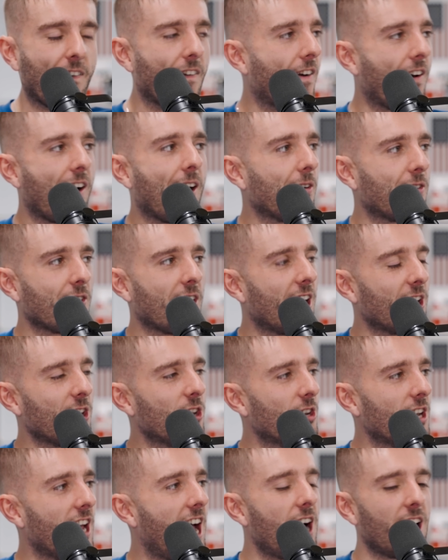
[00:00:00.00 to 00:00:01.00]
I don't know how to.
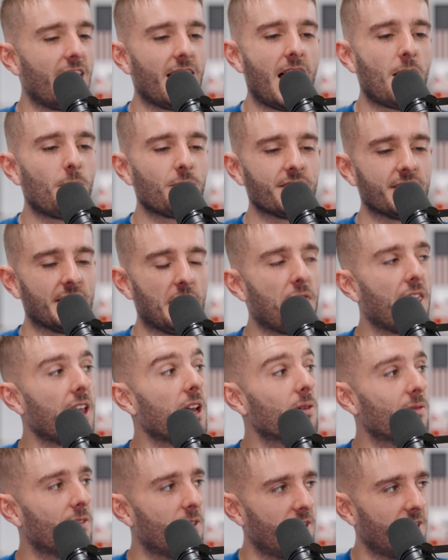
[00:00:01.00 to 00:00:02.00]
You, how, how, does he
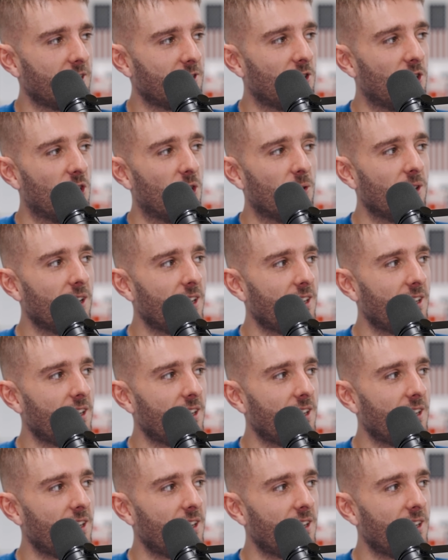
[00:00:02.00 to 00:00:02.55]
think of the things to do?